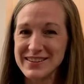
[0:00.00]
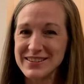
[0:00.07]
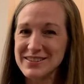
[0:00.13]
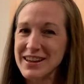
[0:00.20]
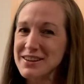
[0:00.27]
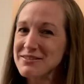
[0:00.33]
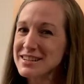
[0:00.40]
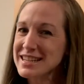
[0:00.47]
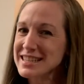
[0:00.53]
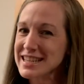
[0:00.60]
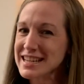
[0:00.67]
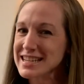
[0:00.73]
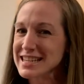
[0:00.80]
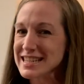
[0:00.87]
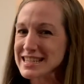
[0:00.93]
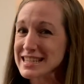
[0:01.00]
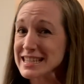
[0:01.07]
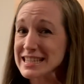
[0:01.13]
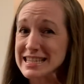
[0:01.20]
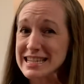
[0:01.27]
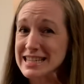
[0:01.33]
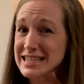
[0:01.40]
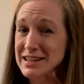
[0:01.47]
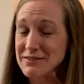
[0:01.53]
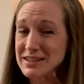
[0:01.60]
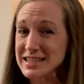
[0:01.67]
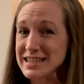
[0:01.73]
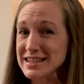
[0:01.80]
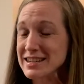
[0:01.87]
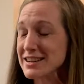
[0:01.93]
So I want to say she's 16,
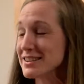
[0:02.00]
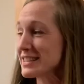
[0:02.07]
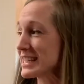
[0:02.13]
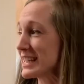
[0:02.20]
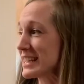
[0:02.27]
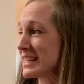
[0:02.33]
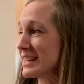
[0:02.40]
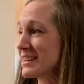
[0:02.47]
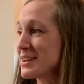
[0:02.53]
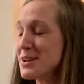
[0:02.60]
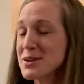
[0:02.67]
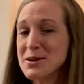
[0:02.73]
17 years in.